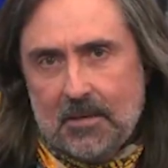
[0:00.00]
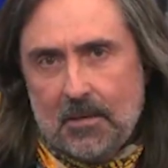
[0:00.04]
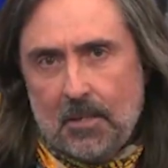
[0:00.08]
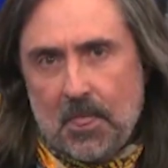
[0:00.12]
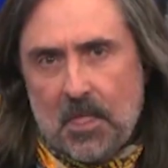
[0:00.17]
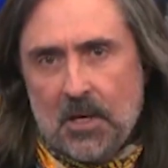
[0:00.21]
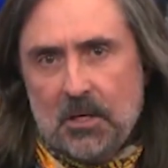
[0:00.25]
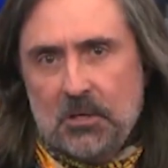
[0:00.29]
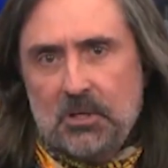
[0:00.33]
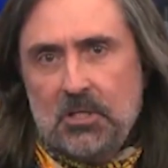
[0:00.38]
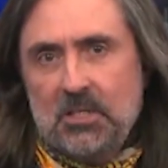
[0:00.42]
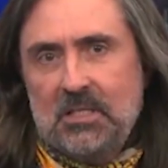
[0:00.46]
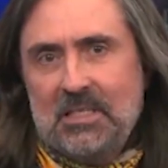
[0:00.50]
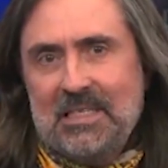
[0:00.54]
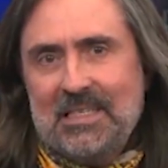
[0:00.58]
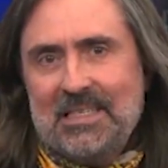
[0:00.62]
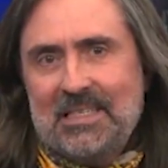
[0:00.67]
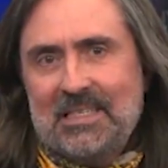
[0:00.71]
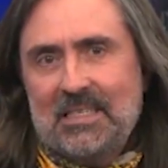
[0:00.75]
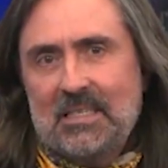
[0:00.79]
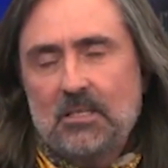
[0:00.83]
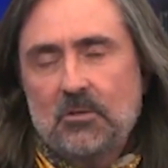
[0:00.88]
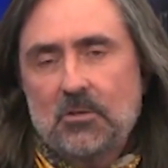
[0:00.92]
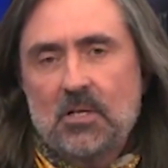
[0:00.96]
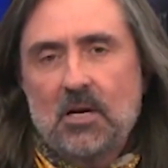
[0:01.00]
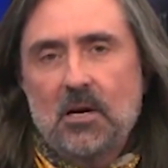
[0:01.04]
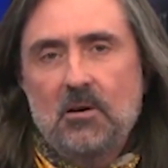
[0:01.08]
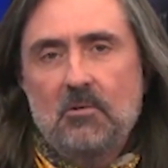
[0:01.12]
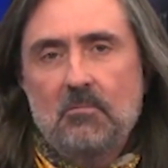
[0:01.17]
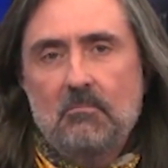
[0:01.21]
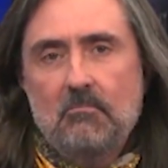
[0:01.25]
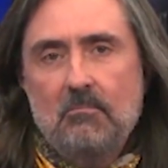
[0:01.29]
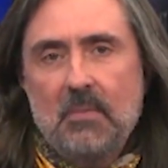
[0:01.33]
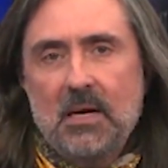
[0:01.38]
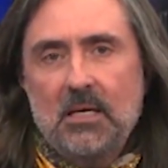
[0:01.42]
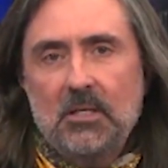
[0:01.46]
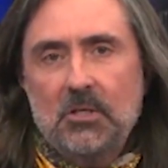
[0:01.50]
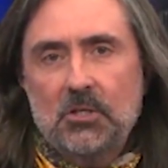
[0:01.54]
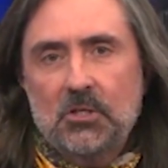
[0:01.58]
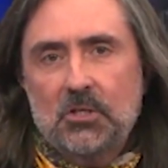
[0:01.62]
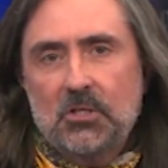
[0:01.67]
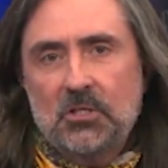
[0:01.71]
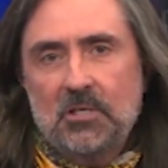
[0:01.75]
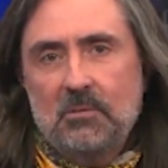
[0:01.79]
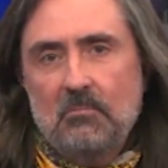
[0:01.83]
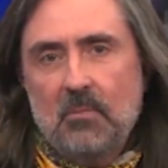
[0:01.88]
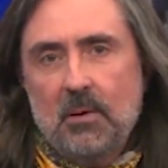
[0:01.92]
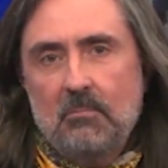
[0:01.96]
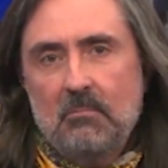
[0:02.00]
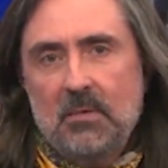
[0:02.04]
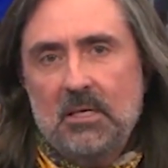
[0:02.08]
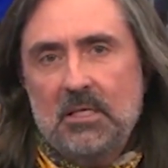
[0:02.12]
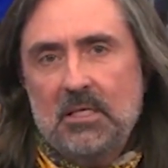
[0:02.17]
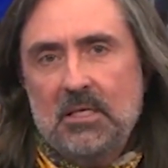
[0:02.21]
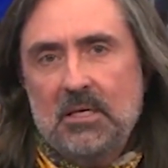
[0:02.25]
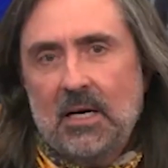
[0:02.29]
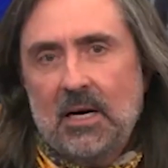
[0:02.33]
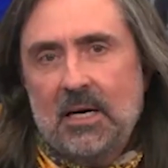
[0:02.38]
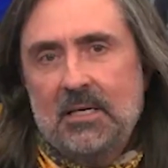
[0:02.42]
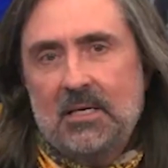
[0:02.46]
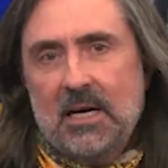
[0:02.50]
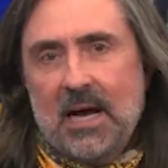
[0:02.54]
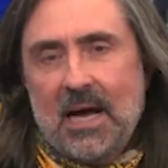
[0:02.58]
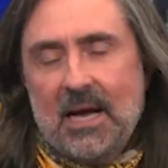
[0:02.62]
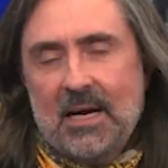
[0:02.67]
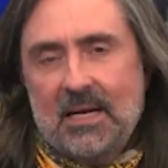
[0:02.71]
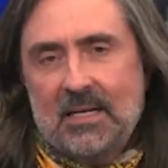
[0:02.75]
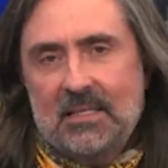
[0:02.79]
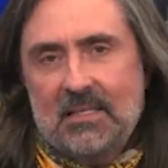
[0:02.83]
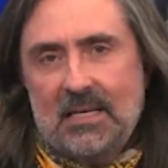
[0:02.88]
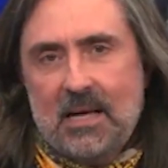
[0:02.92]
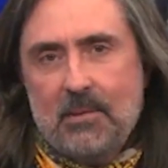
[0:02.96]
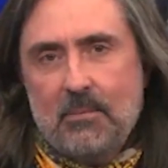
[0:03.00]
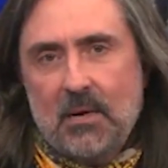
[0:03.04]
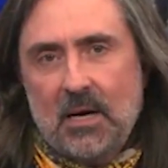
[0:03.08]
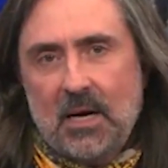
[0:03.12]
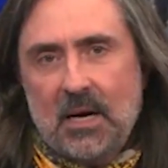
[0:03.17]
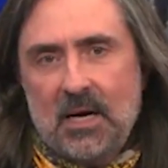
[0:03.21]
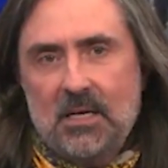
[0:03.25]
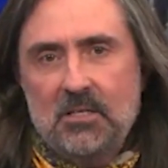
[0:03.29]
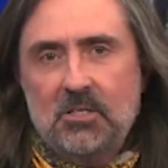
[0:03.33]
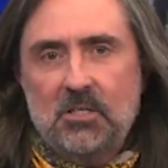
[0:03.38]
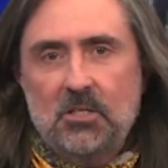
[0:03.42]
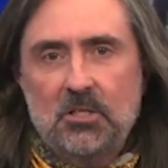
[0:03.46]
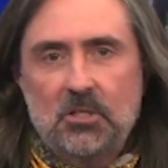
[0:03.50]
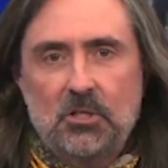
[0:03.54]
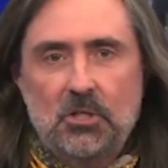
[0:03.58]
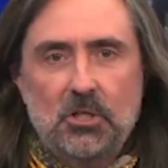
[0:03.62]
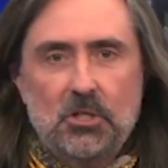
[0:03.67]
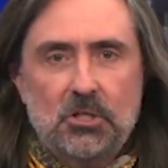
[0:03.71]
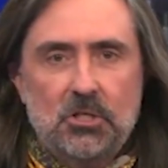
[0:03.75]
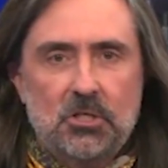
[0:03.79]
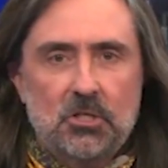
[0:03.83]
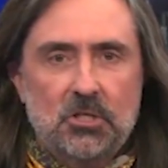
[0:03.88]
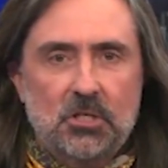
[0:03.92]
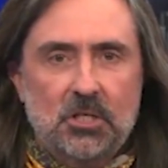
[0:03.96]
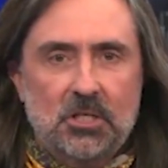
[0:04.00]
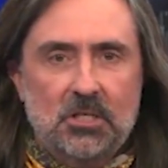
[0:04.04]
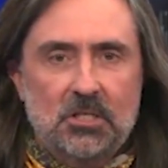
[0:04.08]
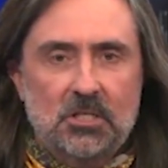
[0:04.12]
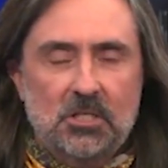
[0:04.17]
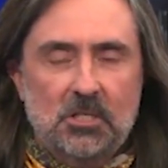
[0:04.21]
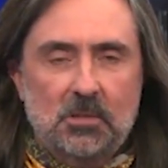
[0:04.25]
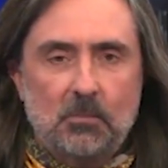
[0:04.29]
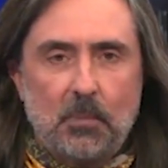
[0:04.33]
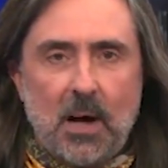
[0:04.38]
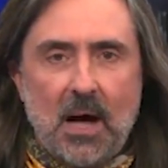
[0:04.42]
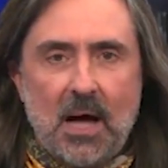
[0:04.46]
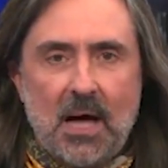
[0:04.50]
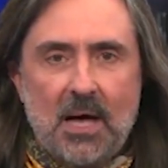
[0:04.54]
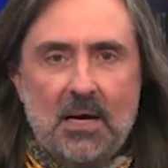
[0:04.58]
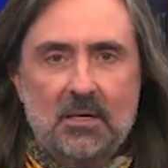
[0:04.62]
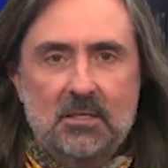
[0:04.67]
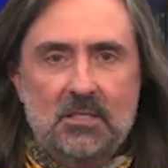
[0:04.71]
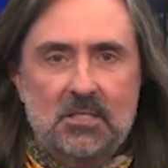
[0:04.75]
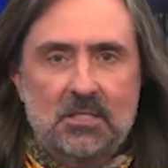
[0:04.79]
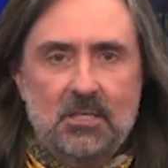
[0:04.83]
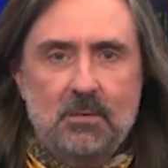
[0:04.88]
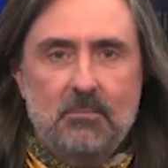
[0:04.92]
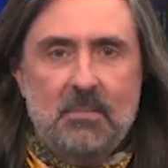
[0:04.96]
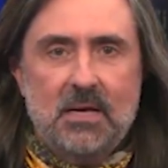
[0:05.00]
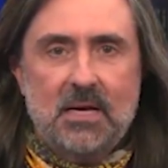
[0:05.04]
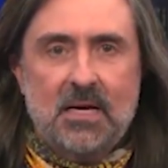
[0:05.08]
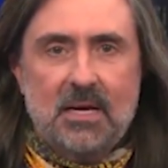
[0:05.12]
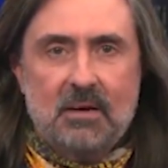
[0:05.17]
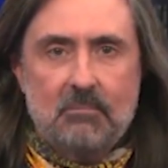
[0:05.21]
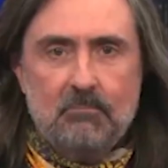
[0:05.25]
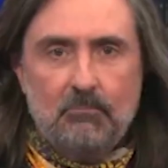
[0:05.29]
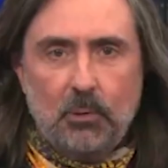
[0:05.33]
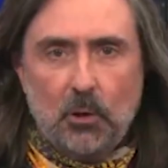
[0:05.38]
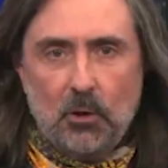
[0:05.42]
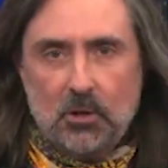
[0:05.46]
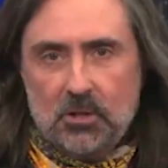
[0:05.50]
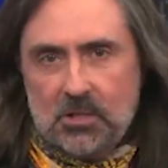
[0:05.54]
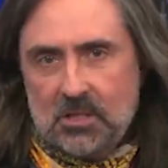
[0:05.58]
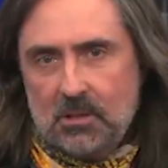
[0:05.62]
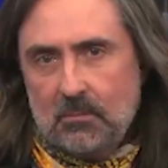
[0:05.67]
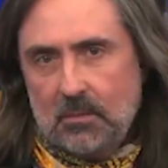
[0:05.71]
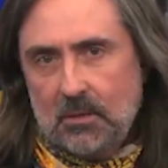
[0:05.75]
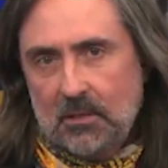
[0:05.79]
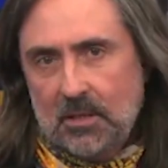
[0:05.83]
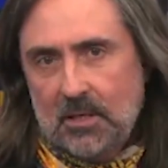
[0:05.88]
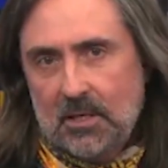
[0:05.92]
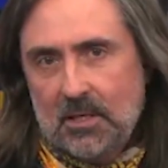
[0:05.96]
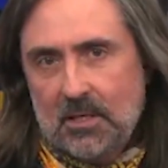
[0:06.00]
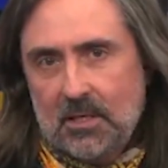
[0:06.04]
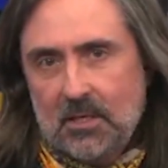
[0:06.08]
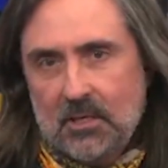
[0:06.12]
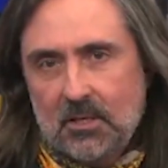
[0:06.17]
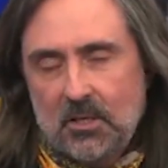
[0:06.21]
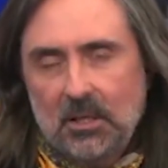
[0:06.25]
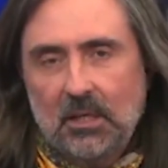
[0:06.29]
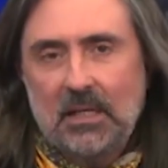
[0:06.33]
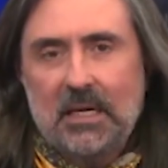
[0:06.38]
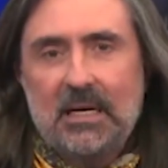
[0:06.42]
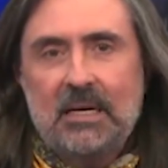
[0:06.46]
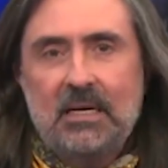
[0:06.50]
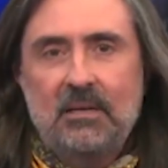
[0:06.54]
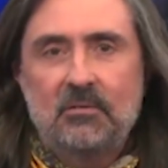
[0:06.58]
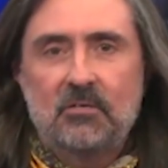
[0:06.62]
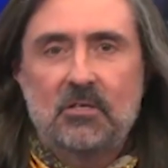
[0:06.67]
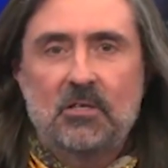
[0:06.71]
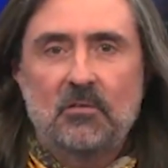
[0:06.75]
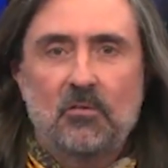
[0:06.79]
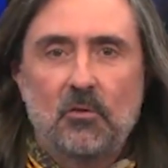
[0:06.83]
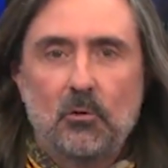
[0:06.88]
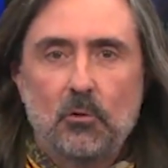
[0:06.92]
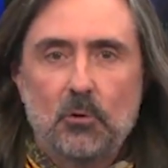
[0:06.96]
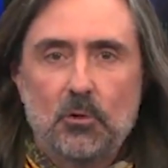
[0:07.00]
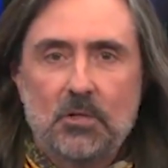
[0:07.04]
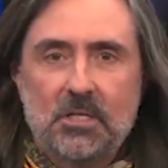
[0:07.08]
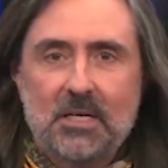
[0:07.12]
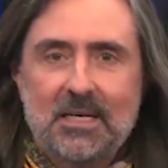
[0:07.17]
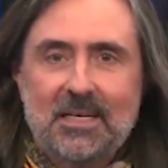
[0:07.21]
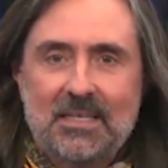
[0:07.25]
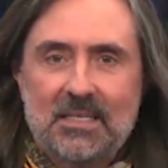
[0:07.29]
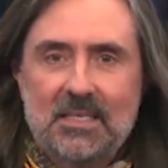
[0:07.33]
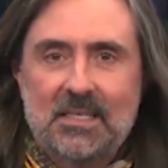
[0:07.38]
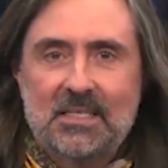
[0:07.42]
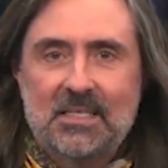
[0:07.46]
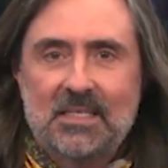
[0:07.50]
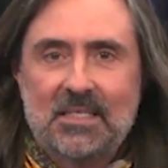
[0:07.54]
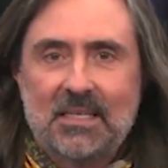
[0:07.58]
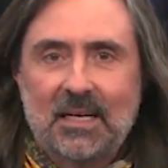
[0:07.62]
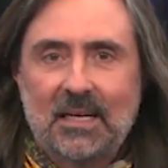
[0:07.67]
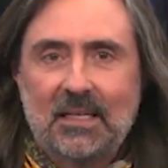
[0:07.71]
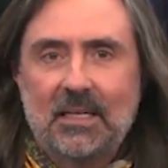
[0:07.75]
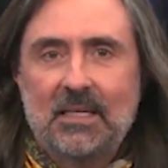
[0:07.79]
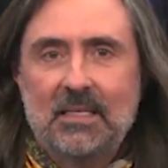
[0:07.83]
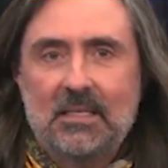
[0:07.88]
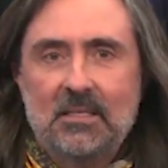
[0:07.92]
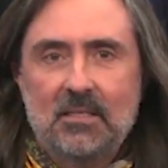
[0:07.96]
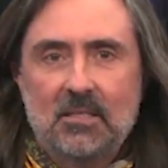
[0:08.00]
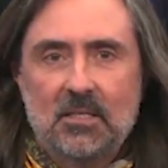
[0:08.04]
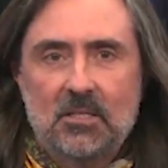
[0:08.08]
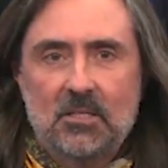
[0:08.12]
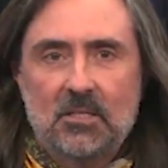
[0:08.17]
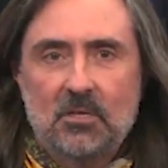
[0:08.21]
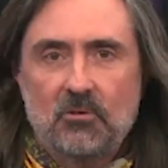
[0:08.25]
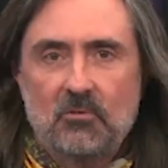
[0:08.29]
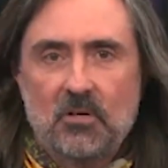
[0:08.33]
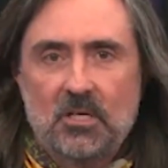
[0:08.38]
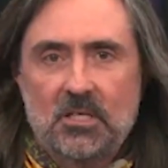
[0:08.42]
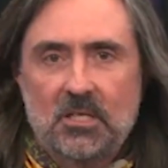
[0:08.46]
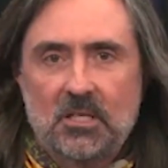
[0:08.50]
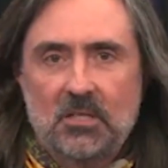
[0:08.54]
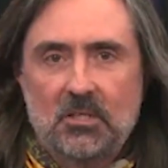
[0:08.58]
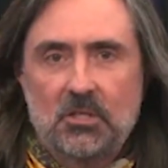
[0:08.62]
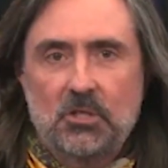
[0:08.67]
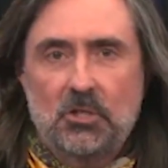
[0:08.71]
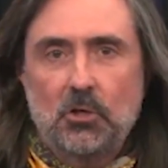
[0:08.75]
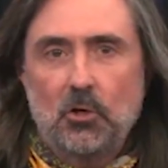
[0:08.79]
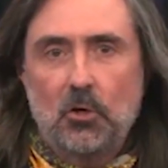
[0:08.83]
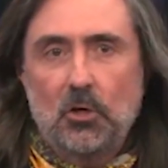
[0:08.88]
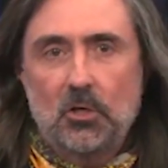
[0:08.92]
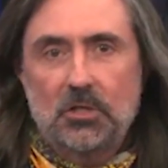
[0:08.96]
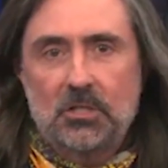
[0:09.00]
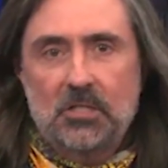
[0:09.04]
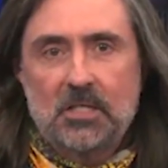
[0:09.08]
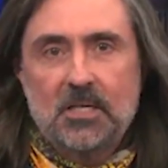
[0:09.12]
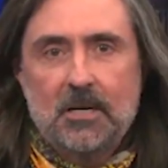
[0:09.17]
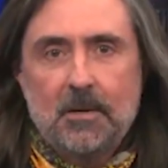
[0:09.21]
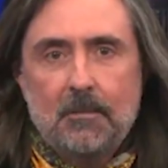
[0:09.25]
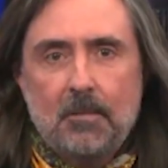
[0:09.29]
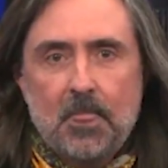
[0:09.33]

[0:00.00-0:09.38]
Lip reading: She details how mainstream media and academic institutions conspired to make impossible the lives of those disinclined to risk the shots,